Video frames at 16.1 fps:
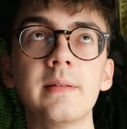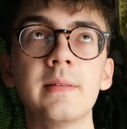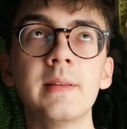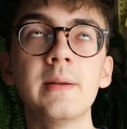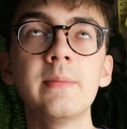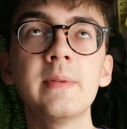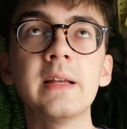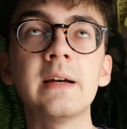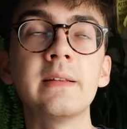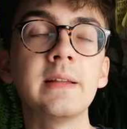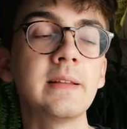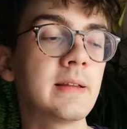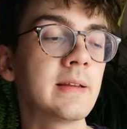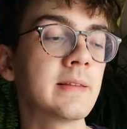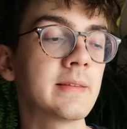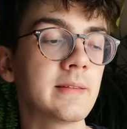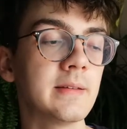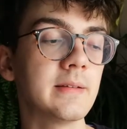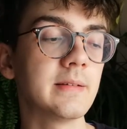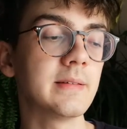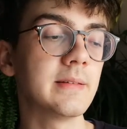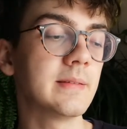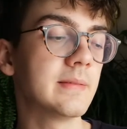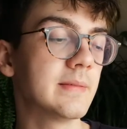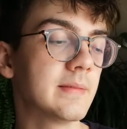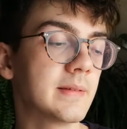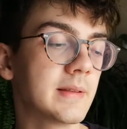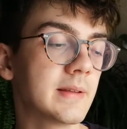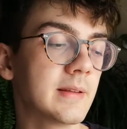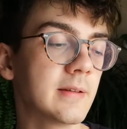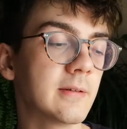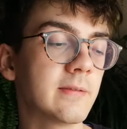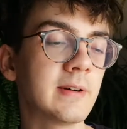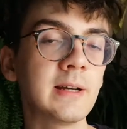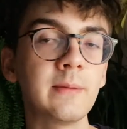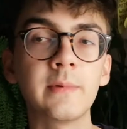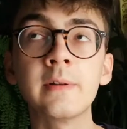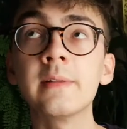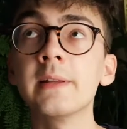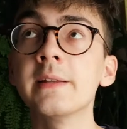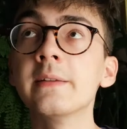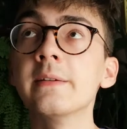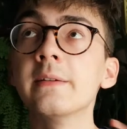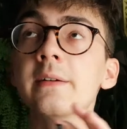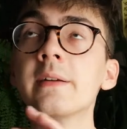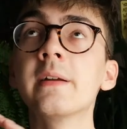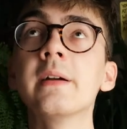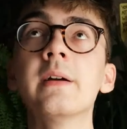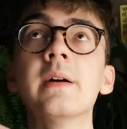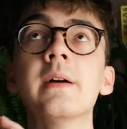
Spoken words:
deep down it has the, vibrant leather,